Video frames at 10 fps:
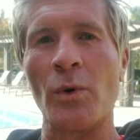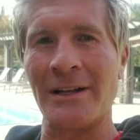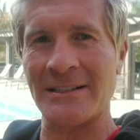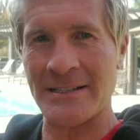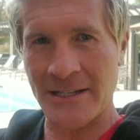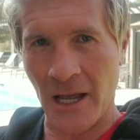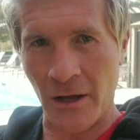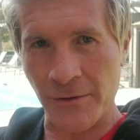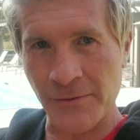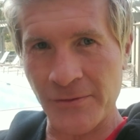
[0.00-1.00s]

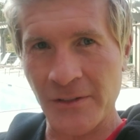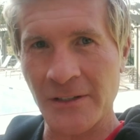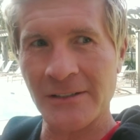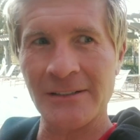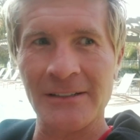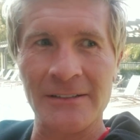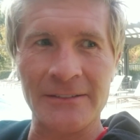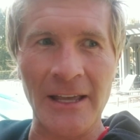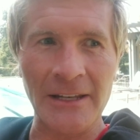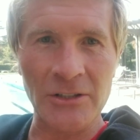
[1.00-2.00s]
oneself
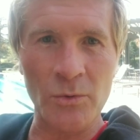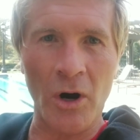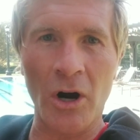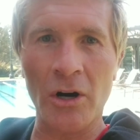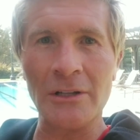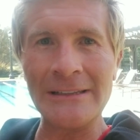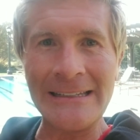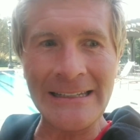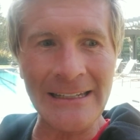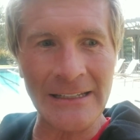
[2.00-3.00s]
that you are
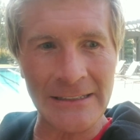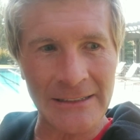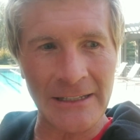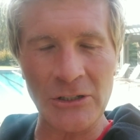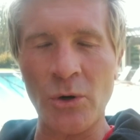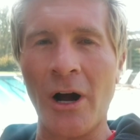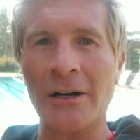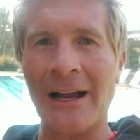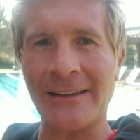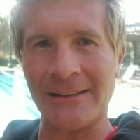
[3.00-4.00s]
lean, that you
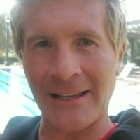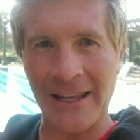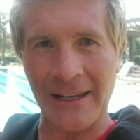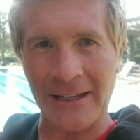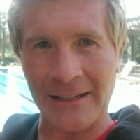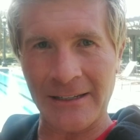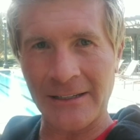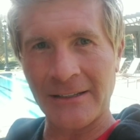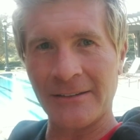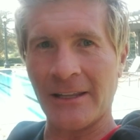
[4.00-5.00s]
are athletic,
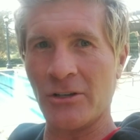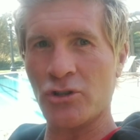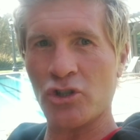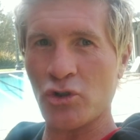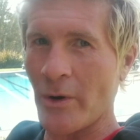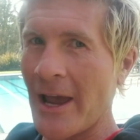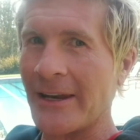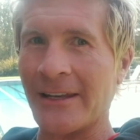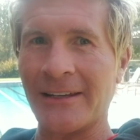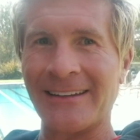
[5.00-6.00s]
that you're
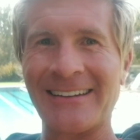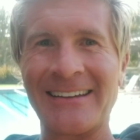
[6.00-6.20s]
shredded,